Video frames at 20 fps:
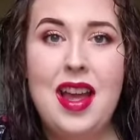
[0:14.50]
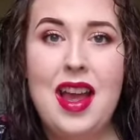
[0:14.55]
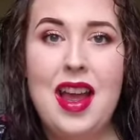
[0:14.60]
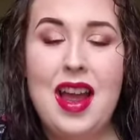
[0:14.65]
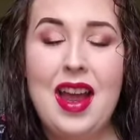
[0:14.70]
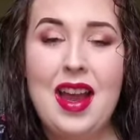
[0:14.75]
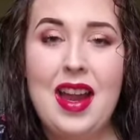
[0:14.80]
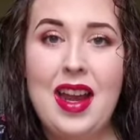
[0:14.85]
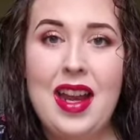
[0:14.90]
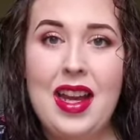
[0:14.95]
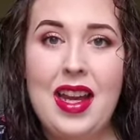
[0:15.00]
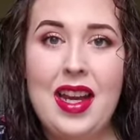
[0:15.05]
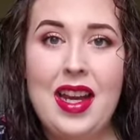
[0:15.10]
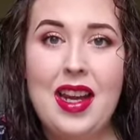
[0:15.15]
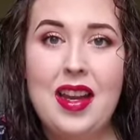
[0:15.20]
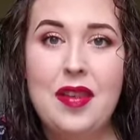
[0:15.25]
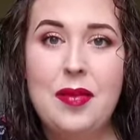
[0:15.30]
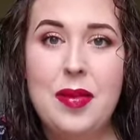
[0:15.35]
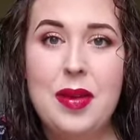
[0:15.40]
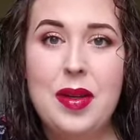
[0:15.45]
I
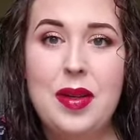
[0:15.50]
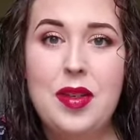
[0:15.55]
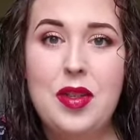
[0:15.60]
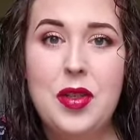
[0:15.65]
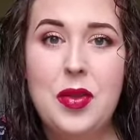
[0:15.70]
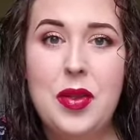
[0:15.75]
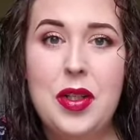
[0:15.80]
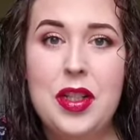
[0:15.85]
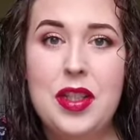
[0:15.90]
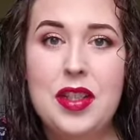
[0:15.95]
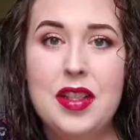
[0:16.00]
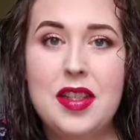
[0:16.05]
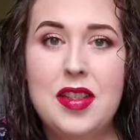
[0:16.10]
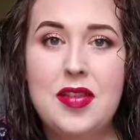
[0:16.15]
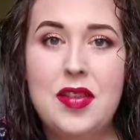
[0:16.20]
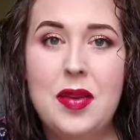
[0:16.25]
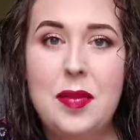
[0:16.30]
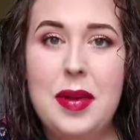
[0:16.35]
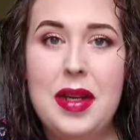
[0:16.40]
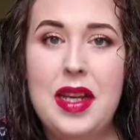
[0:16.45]
have been doing this
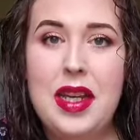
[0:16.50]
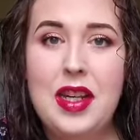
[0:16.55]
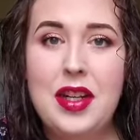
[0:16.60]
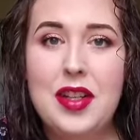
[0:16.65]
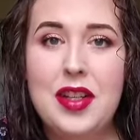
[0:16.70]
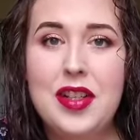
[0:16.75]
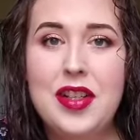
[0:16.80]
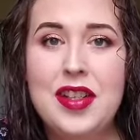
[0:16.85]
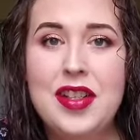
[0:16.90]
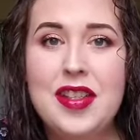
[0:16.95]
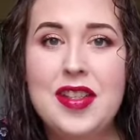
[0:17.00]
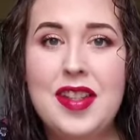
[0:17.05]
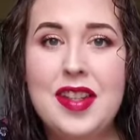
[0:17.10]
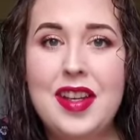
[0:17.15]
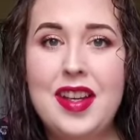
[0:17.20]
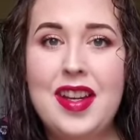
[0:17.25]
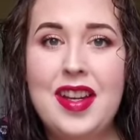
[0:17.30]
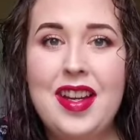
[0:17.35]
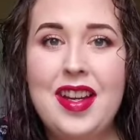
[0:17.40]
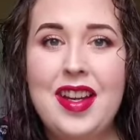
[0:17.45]
for many years
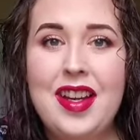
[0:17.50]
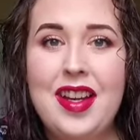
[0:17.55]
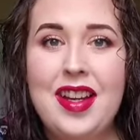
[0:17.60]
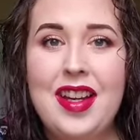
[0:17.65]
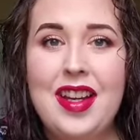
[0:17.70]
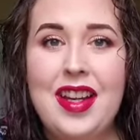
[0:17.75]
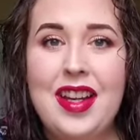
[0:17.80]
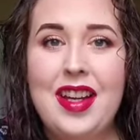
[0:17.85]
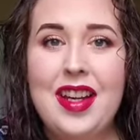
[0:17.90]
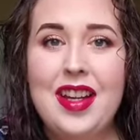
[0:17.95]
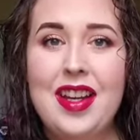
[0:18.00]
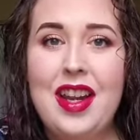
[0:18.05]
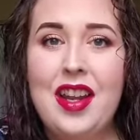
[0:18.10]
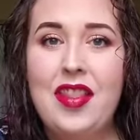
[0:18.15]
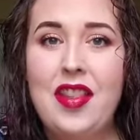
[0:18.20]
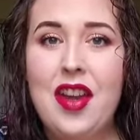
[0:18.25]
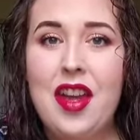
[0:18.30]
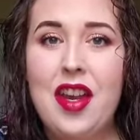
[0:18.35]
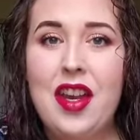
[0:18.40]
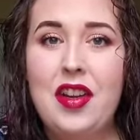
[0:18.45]
and I
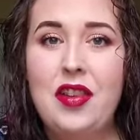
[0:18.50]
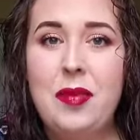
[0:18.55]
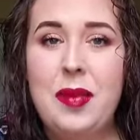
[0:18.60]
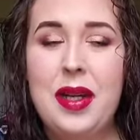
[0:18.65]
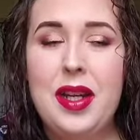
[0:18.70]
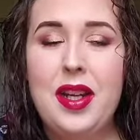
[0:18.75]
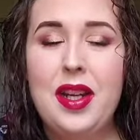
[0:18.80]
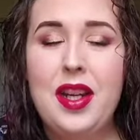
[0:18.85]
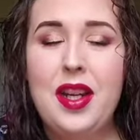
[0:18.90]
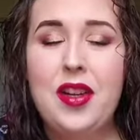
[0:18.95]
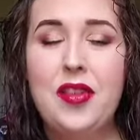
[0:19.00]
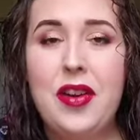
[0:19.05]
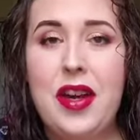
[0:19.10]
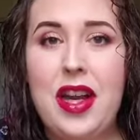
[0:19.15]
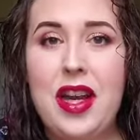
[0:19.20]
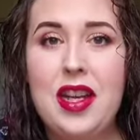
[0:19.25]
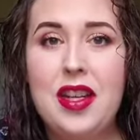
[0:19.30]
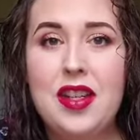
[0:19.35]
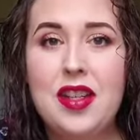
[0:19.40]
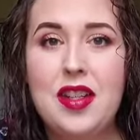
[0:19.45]
thought it would be
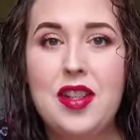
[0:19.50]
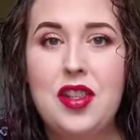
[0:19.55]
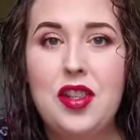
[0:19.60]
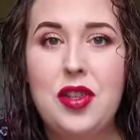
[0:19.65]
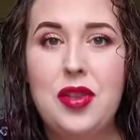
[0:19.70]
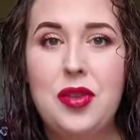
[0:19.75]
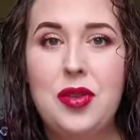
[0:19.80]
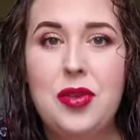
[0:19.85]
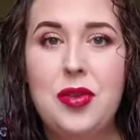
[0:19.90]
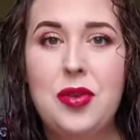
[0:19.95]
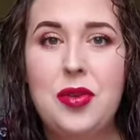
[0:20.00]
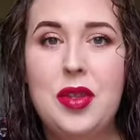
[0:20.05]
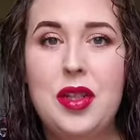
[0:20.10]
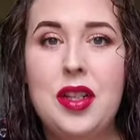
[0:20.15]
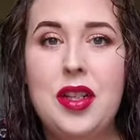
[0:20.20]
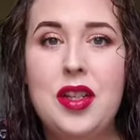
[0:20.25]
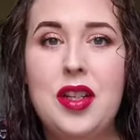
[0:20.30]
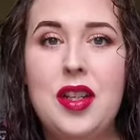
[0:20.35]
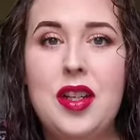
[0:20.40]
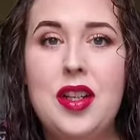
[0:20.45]
great to
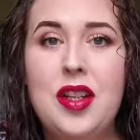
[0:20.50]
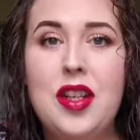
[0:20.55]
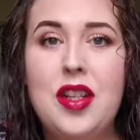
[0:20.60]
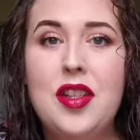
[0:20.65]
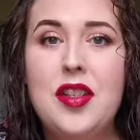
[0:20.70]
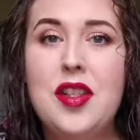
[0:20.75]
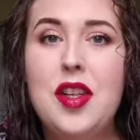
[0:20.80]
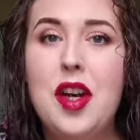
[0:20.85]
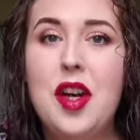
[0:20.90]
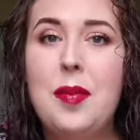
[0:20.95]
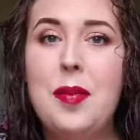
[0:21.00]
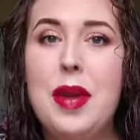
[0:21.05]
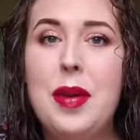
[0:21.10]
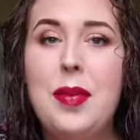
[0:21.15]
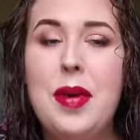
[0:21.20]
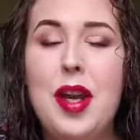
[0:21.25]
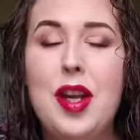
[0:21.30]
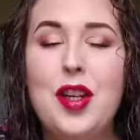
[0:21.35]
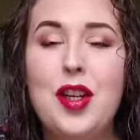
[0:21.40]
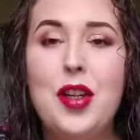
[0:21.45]
start my
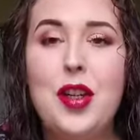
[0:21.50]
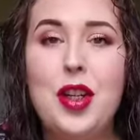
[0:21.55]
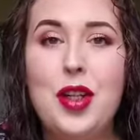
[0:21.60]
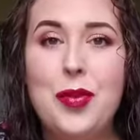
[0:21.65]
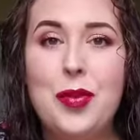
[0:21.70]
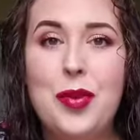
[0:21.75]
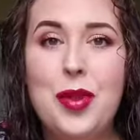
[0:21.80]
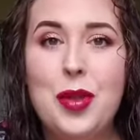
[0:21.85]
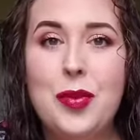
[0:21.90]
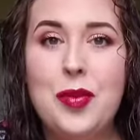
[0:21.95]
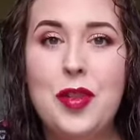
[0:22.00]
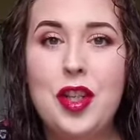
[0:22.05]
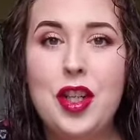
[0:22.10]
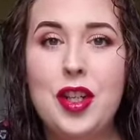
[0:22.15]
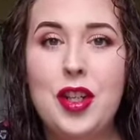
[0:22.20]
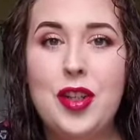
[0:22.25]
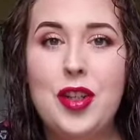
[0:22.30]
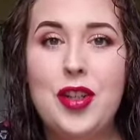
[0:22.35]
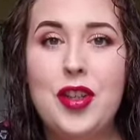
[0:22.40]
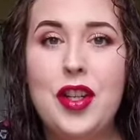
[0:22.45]
brand new YouTube
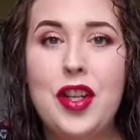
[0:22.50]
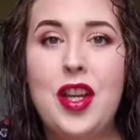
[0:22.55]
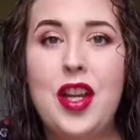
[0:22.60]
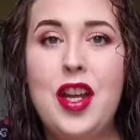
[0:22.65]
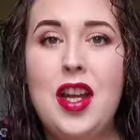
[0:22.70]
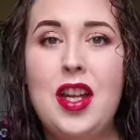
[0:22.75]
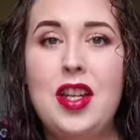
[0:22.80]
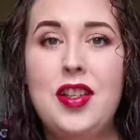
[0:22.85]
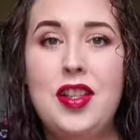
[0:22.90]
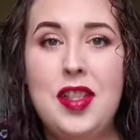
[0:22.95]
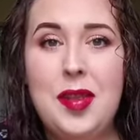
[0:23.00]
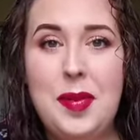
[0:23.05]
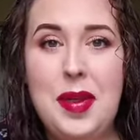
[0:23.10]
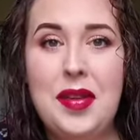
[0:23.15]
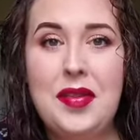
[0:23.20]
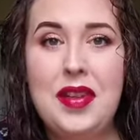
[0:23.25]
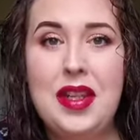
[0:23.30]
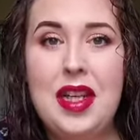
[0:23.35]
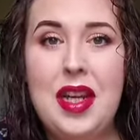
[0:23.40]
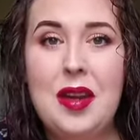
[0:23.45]
channel just to be
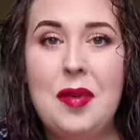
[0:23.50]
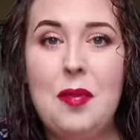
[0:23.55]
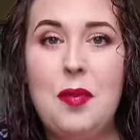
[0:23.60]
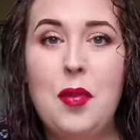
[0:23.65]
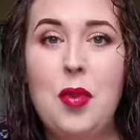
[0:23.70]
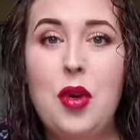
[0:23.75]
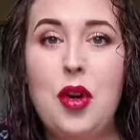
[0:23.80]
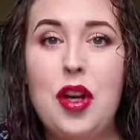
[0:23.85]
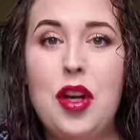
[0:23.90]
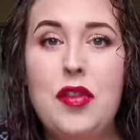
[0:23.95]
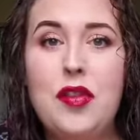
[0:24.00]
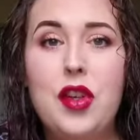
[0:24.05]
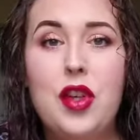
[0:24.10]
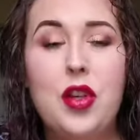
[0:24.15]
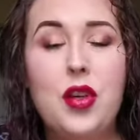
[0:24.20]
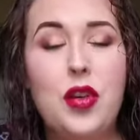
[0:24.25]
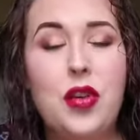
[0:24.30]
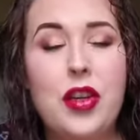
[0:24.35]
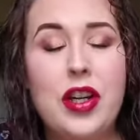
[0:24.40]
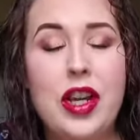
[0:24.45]
able to get more of a
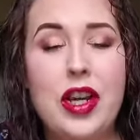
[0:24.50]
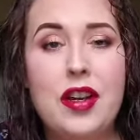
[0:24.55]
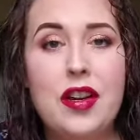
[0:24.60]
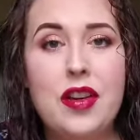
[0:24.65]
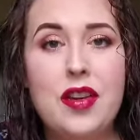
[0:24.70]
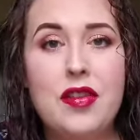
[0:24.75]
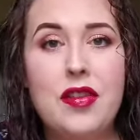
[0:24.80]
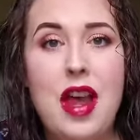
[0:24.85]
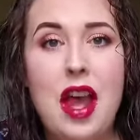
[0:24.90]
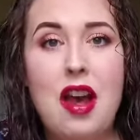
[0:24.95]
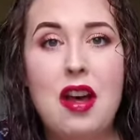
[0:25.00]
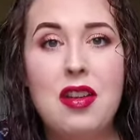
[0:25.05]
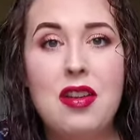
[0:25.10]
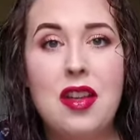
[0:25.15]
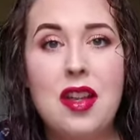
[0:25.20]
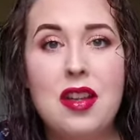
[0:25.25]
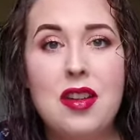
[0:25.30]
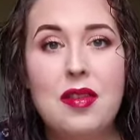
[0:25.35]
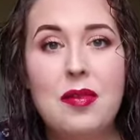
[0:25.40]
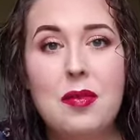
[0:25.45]
creative
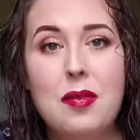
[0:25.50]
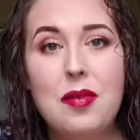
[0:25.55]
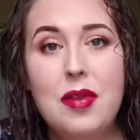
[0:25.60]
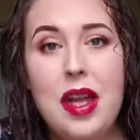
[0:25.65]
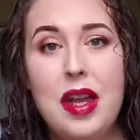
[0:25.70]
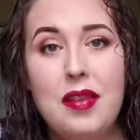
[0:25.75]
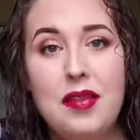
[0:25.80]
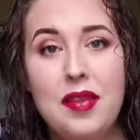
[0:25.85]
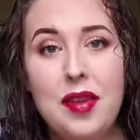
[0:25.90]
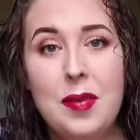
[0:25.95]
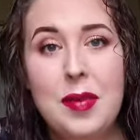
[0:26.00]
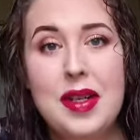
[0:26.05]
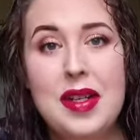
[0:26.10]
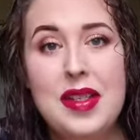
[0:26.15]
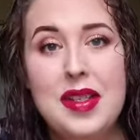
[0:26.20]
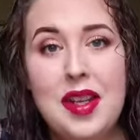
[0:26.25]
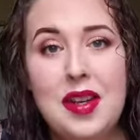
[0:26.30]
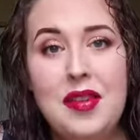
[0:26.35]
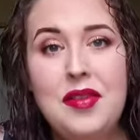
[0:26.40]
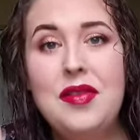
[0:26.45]
outlet for
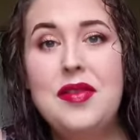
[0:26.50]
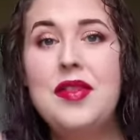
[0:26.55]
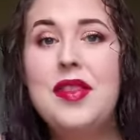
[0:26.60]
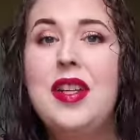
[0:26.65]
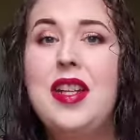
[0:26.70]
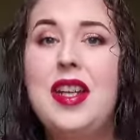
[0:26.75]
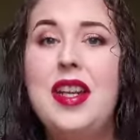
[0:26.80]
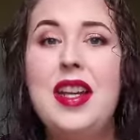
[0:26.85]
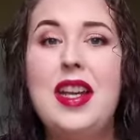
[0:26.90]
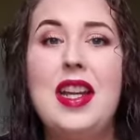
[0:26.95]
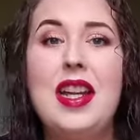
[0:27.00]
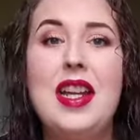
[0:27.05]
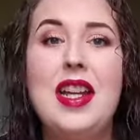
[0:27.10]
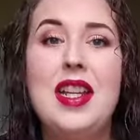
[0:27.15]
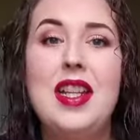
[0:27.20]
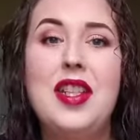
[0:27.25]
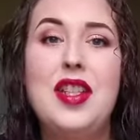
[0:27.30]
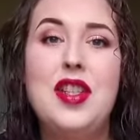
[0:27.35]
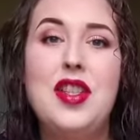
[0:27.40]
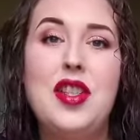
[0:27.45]
myself
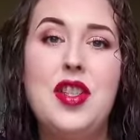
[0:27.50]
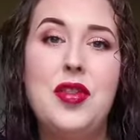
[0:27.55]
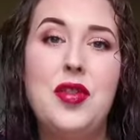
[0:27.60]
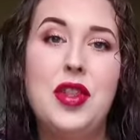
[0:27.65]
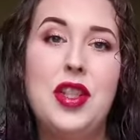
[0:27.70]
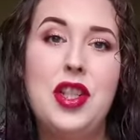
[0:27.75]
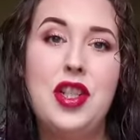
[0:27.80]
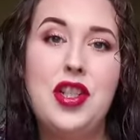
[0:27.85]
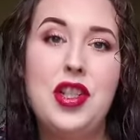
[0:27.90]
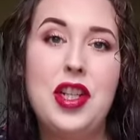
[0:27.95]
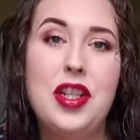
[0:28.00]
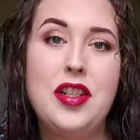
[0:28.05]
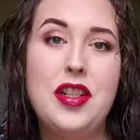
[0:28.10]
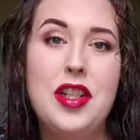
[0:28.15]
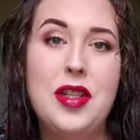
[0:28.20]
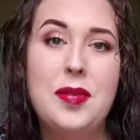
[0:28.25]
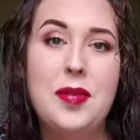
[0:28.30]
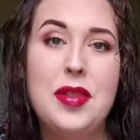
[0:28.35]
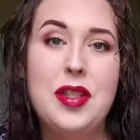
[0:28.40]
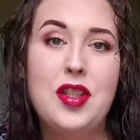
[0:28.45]
and to really share
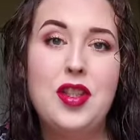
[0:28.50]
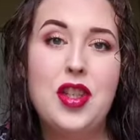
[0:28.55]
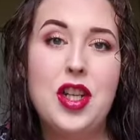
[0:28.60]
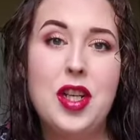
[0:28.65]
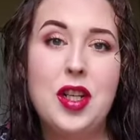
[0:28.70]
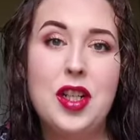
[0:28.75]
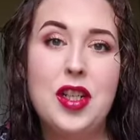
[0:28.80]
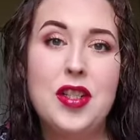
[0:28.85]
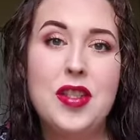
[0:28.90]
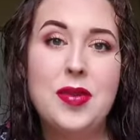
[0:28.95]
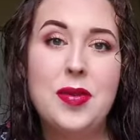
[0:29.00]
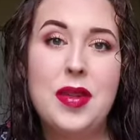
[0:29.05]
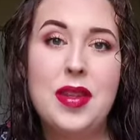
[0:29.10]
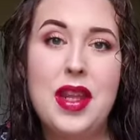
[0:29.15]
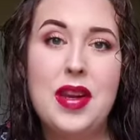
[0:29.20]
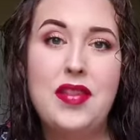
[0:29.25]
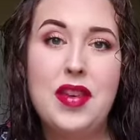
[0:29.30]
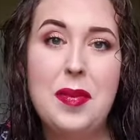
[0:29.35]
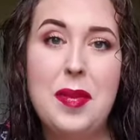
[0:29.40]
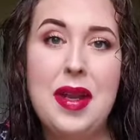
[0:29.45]
tips and tricks with
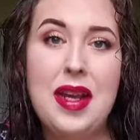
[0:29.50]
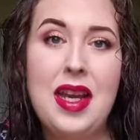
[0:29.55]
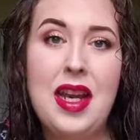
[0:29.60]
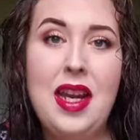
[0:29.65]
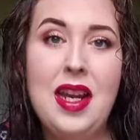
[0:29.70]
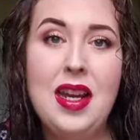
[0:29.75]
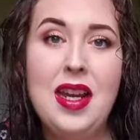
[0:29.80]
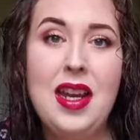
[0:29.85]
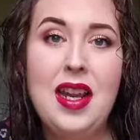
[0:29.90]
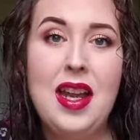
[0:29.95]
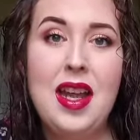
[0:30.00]
everybody.